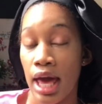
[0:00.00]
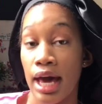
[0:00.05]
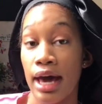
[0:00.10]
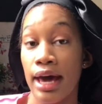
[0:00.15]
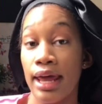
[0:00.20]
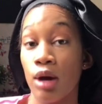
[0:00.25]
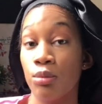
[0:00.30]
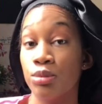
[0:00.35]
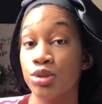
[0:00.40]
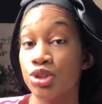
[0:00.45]

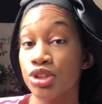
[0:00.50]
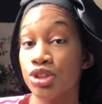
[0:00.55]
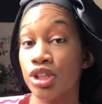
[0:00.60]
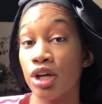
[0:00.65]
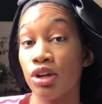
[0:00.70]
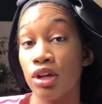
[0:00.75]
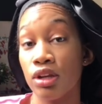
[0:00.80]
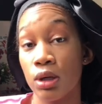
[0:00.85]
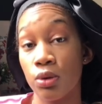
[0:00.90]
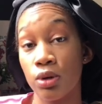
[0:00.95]
and I'll be doing
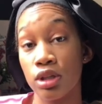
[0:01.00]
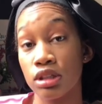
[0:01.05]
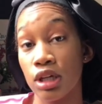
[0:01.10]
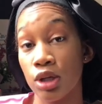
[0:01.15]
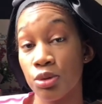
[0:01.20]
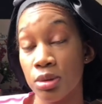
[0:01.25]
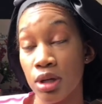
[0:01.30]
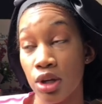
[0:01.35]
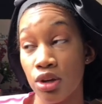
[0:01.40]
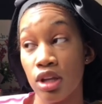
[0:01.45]
another one.
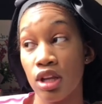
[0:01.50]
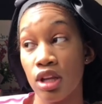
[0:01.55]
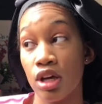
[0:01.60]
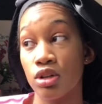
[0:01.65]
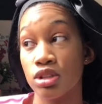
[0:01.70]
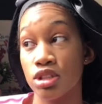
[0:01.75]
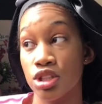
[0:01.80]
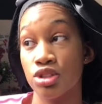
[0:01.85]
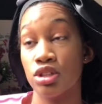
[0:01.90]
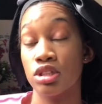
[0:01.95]
I'll do another
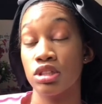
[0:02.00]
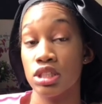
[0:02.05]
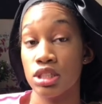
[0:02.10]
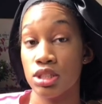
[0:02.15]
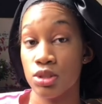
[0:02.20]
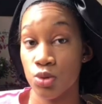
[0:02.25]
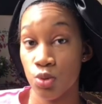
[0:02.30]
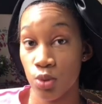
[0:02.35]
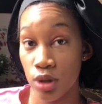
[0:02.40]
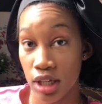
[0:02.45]
audition
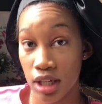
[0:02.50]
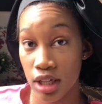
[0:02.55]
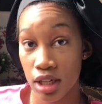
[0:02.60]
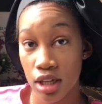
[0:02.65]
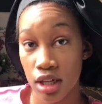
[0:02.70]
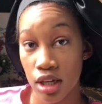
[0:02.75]
this week,